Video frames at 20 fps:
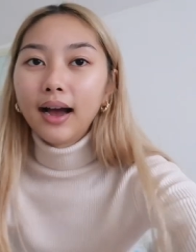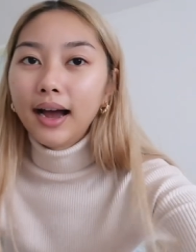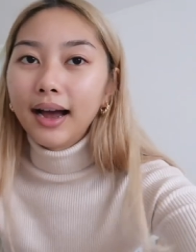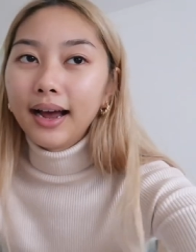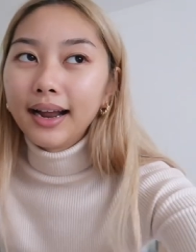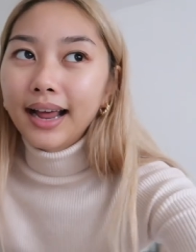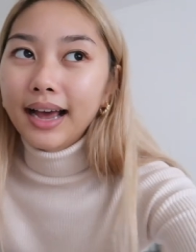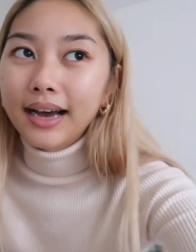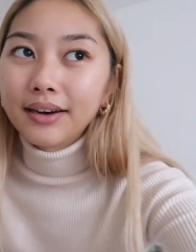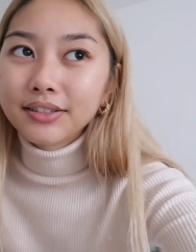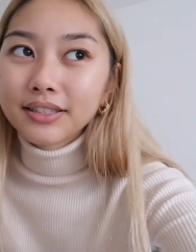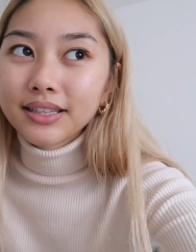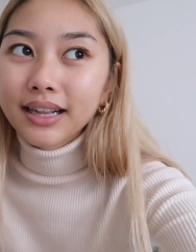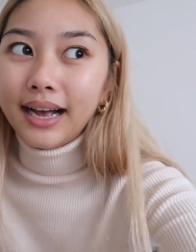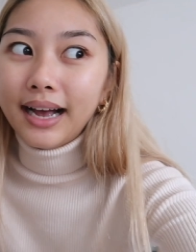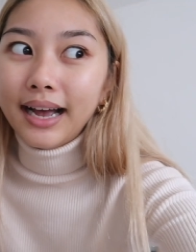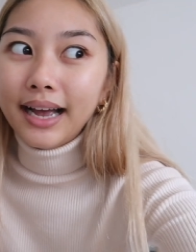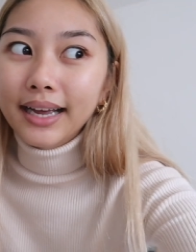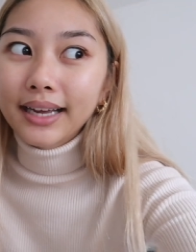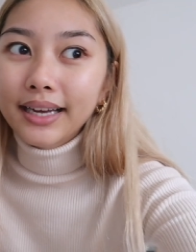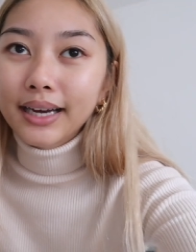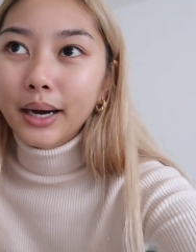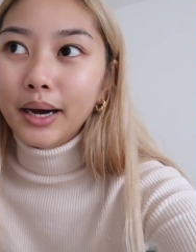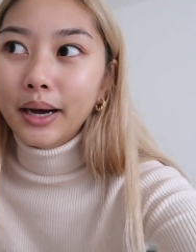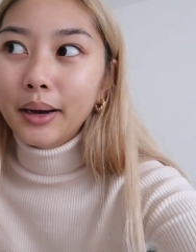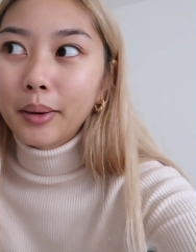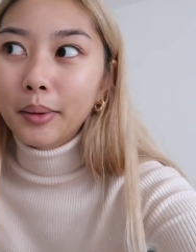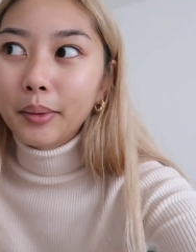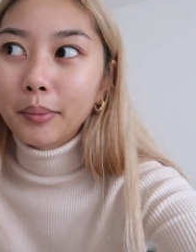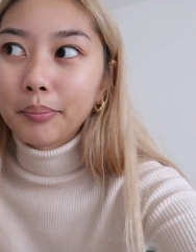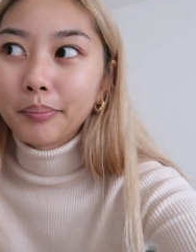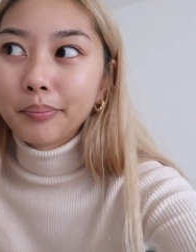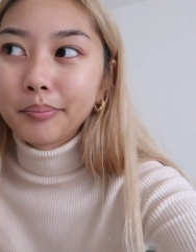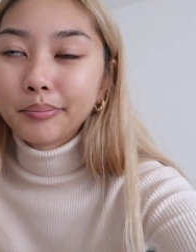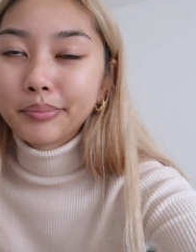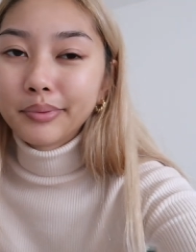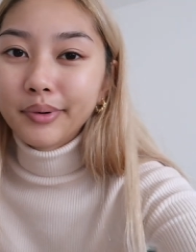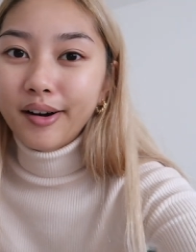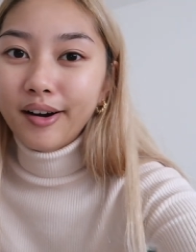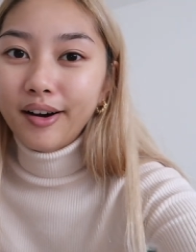and I was like
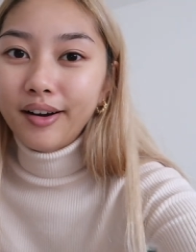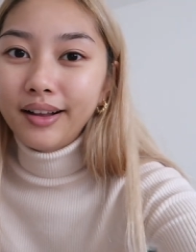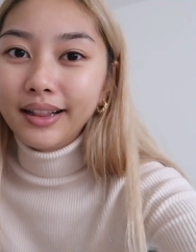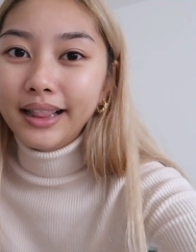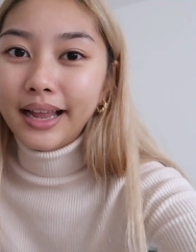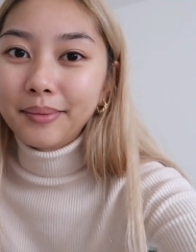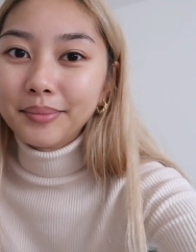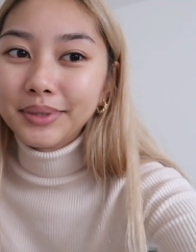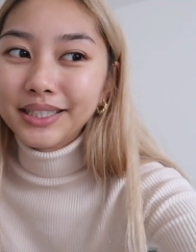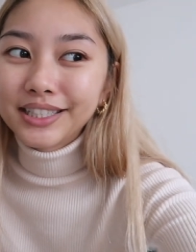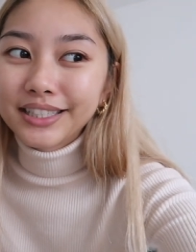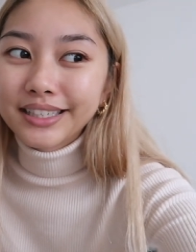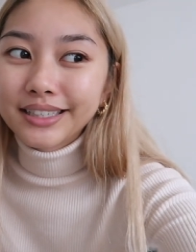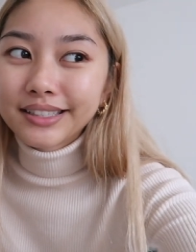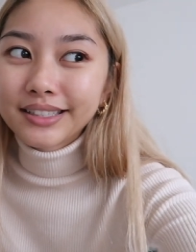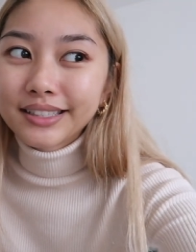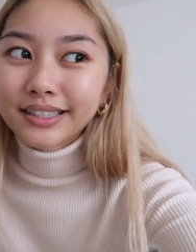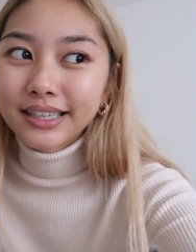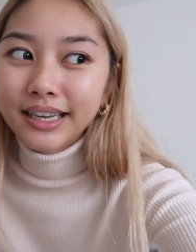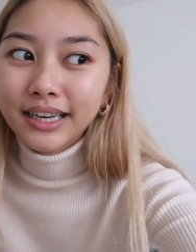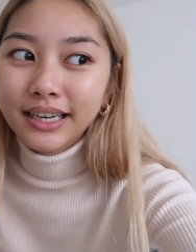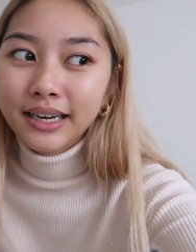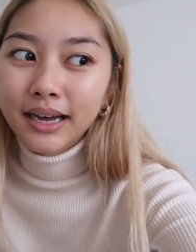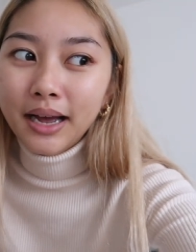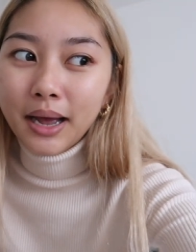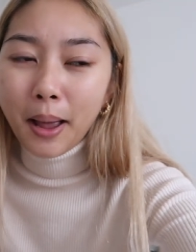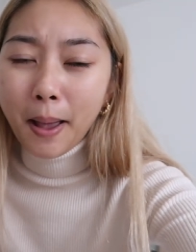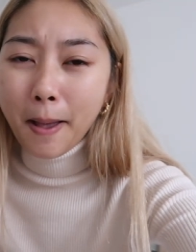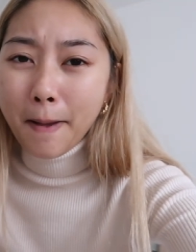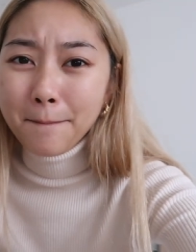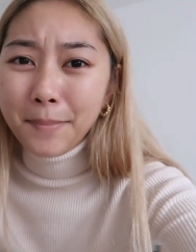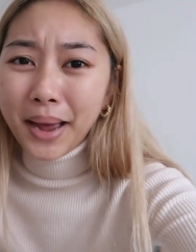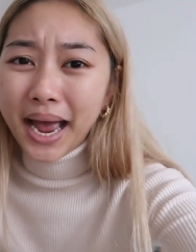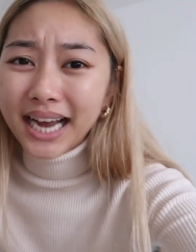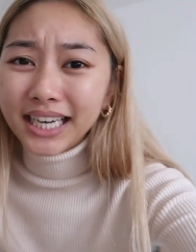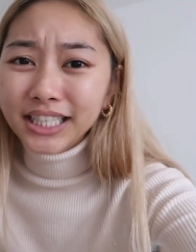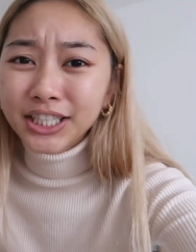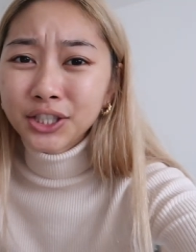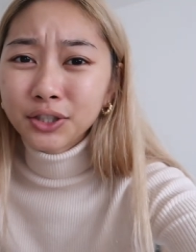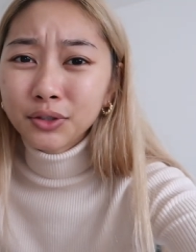bruh, let me just
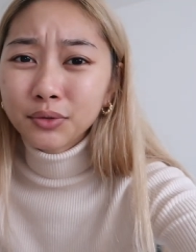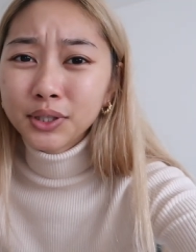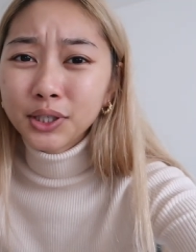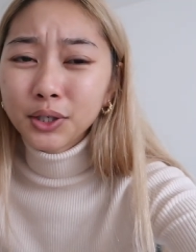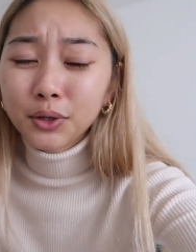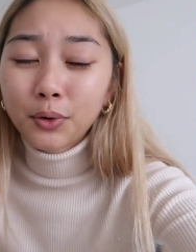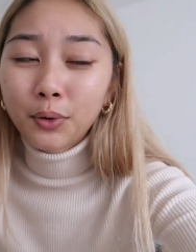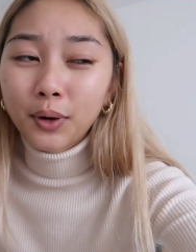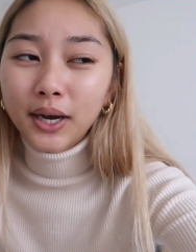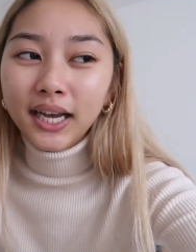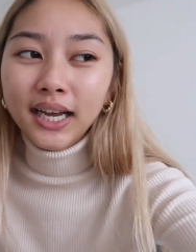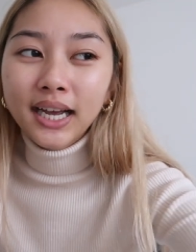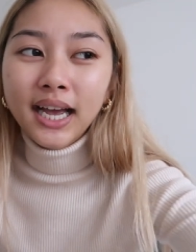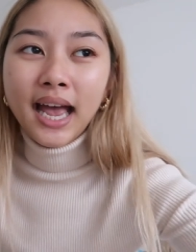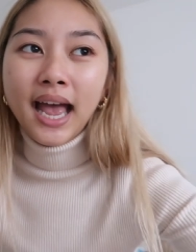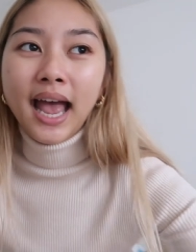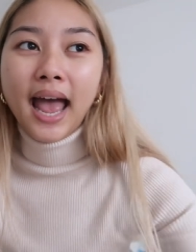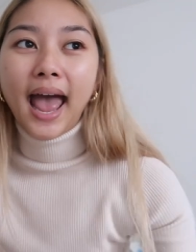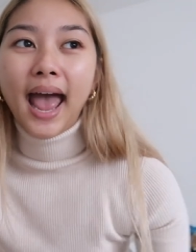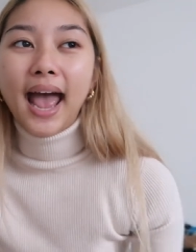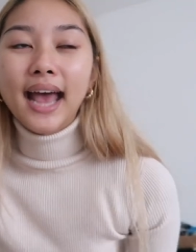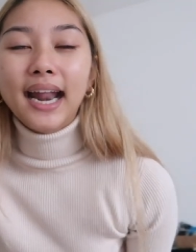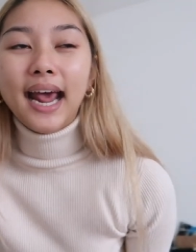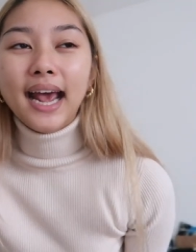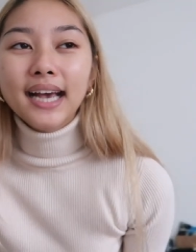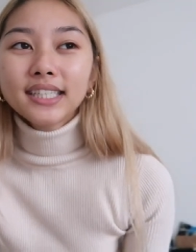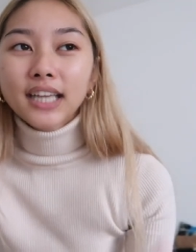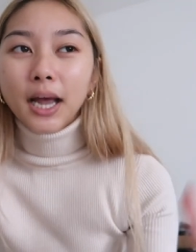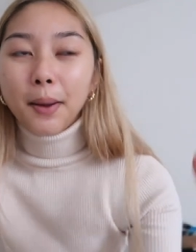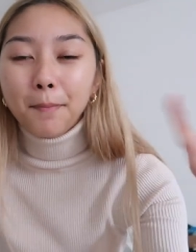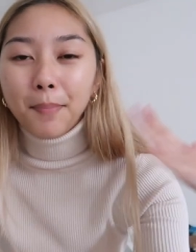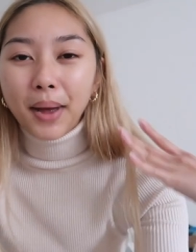pass you real quick. And as I